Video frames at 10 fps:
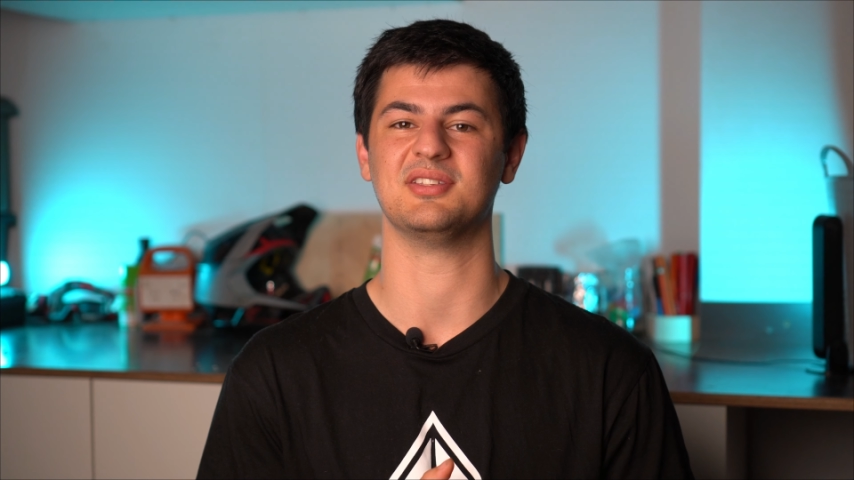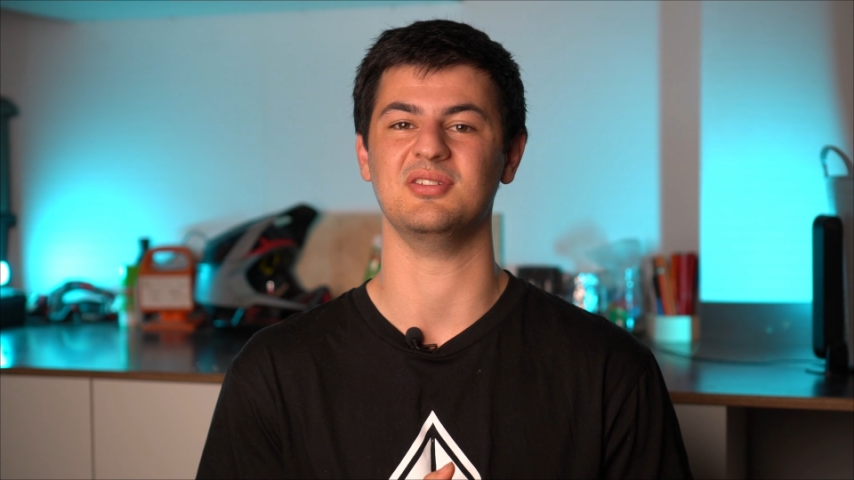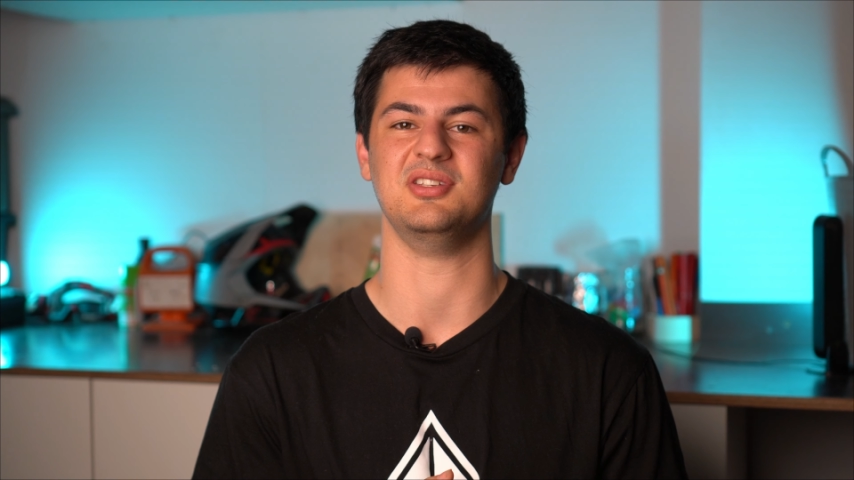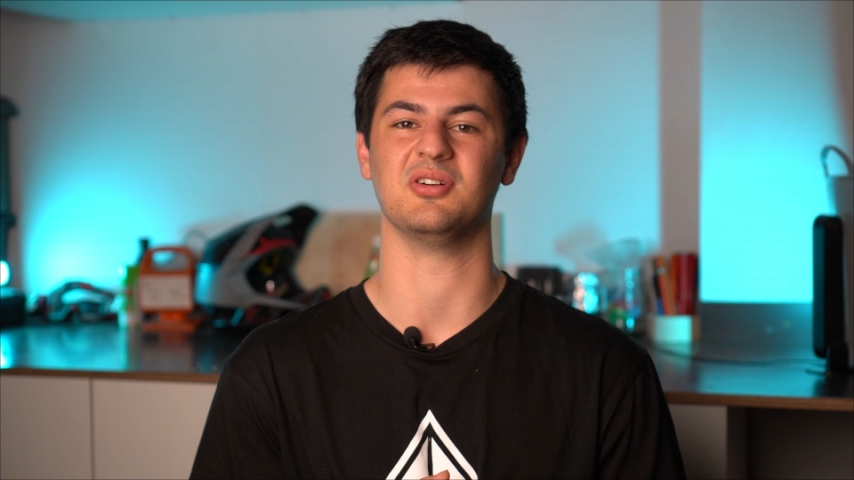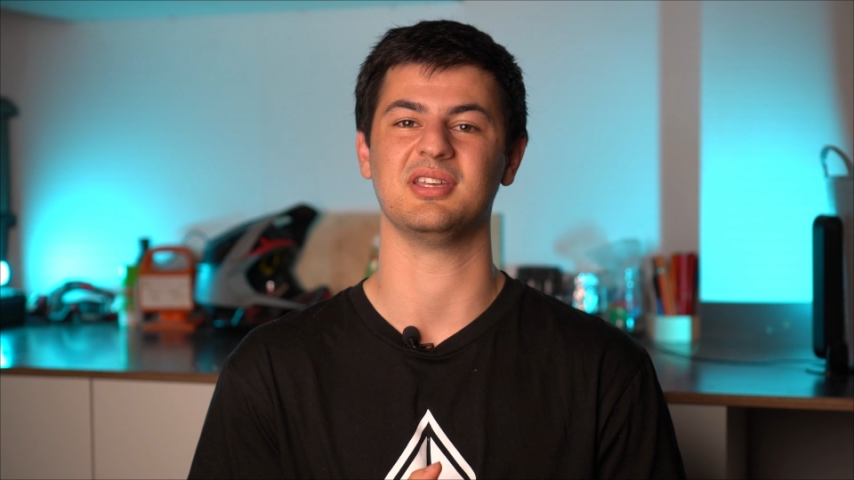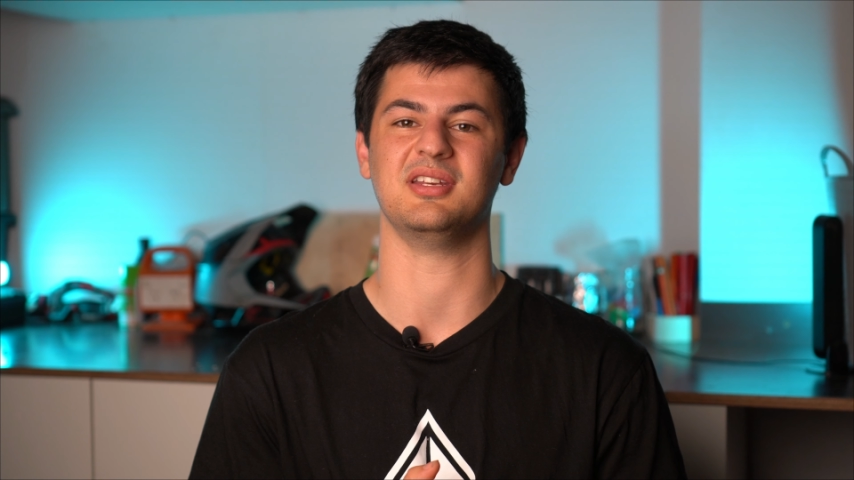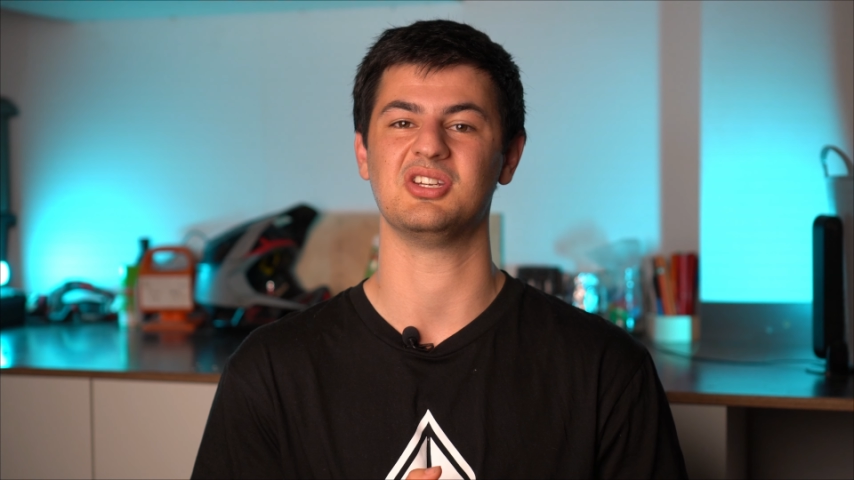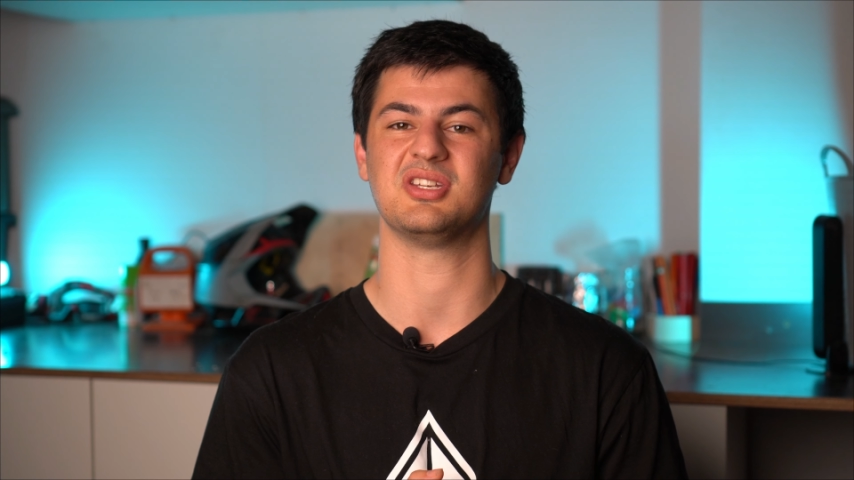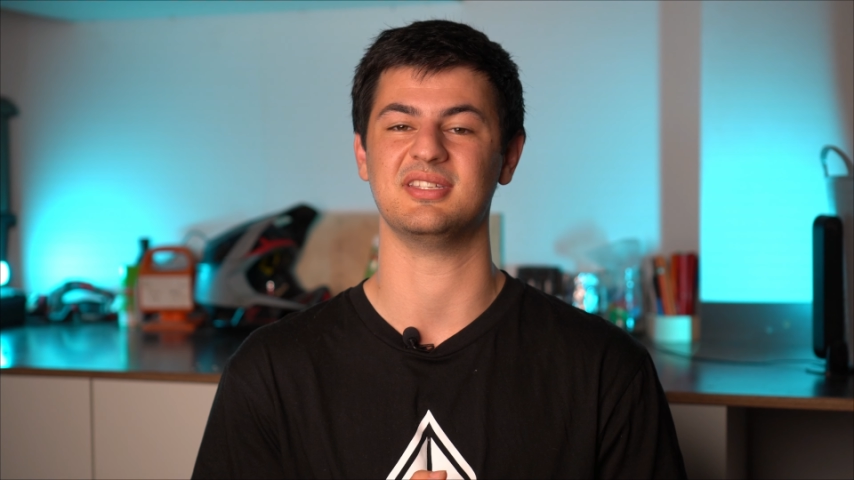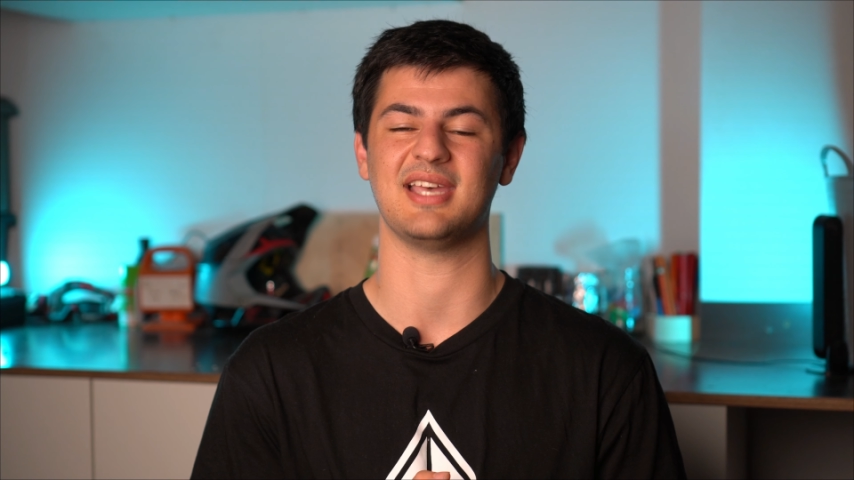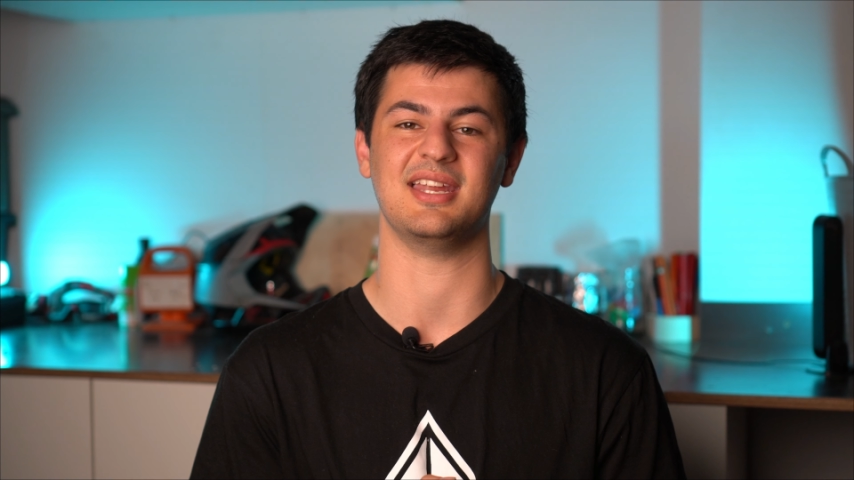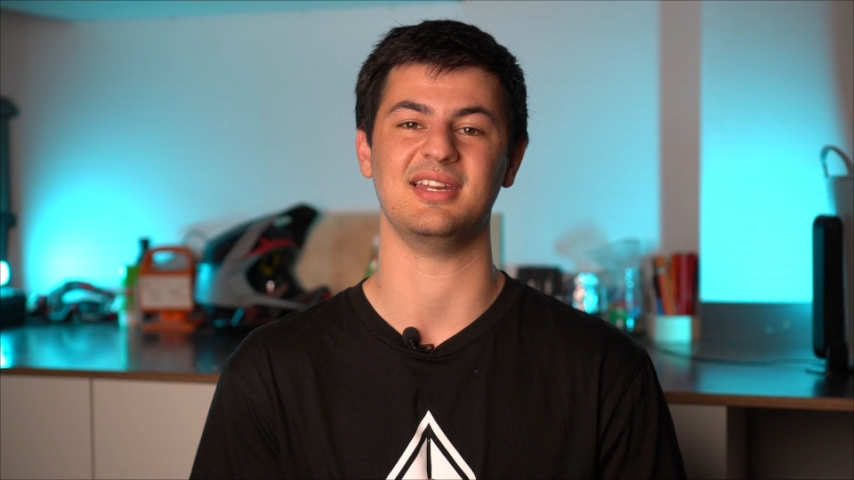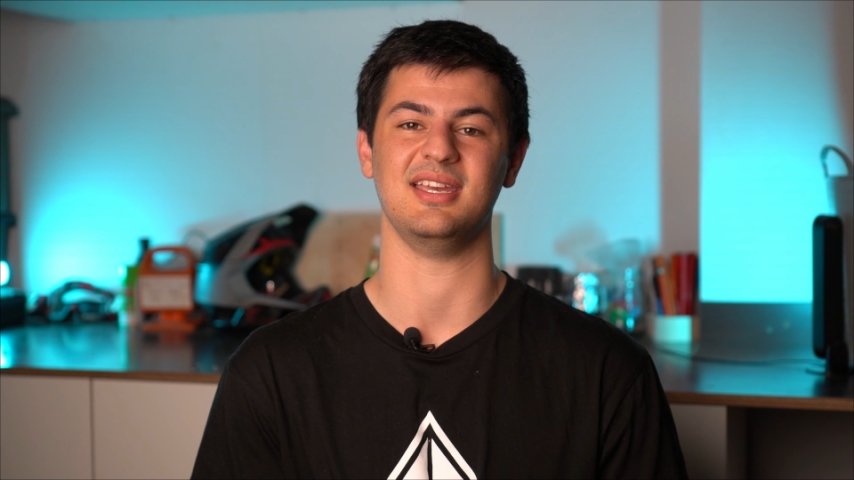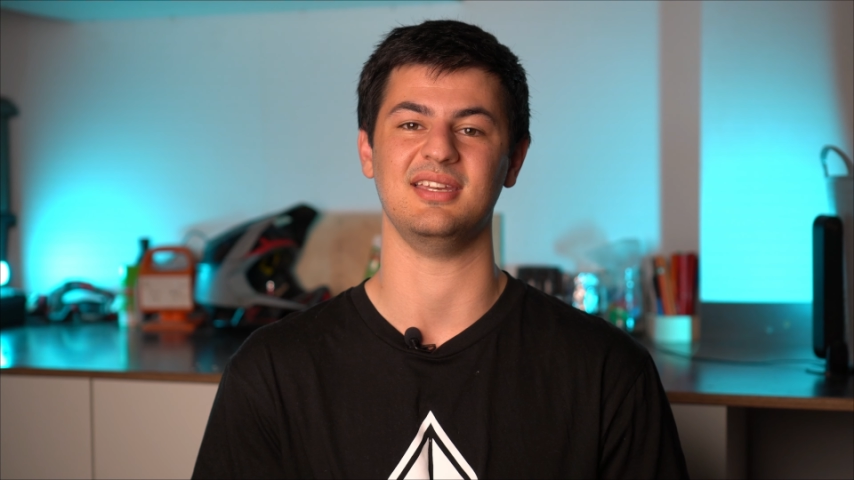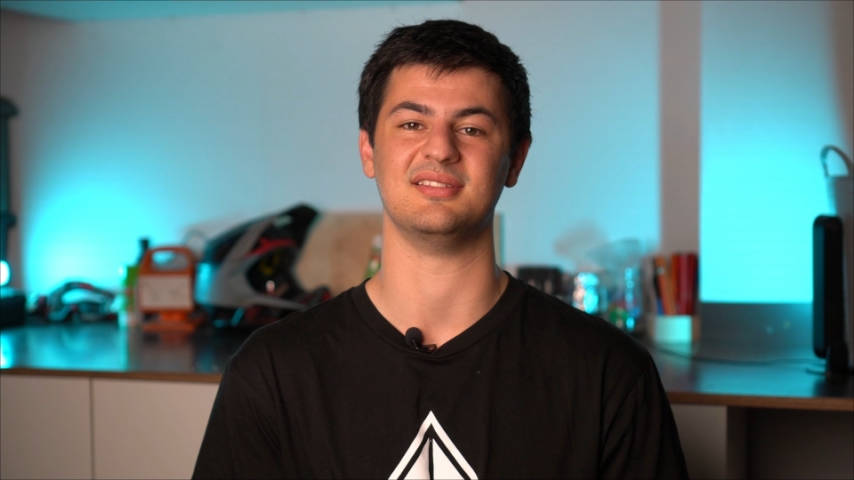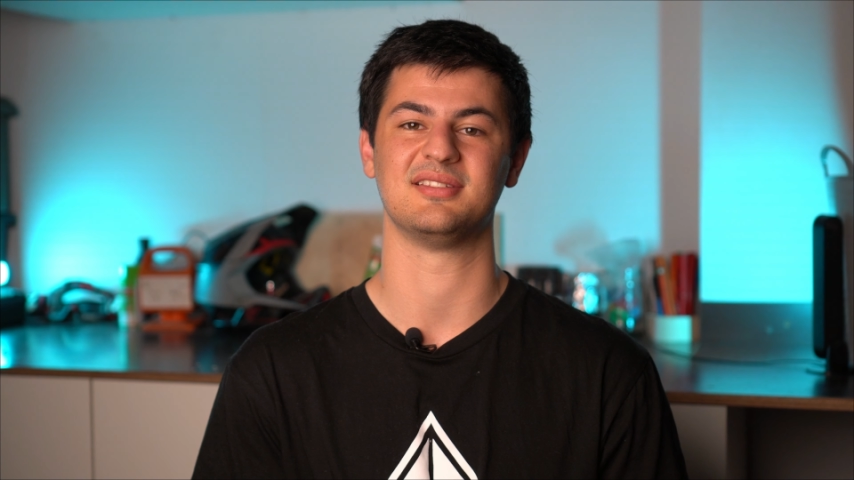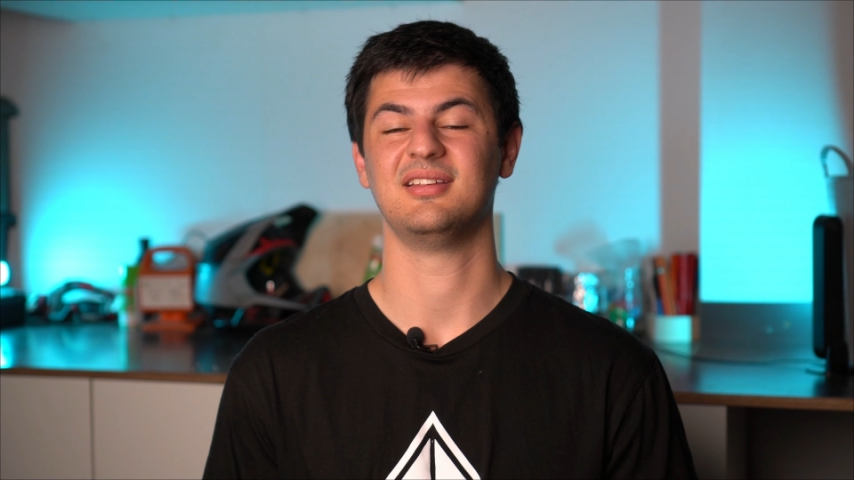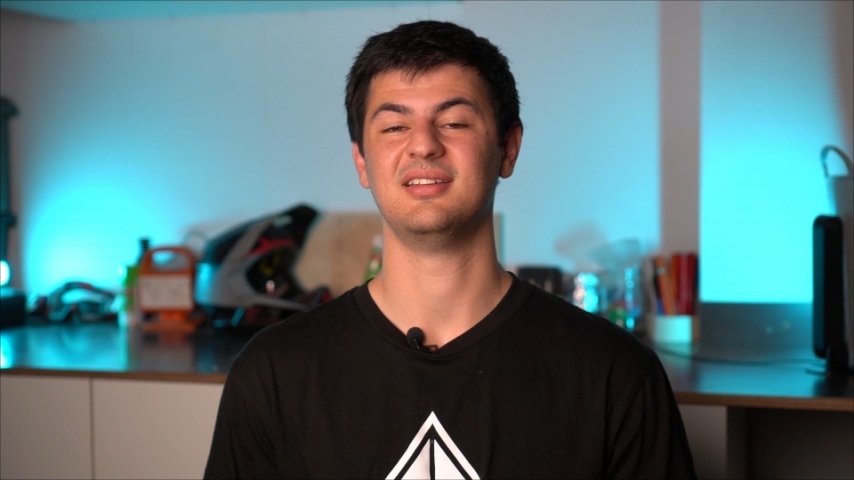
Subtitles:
suits your conditions and needs.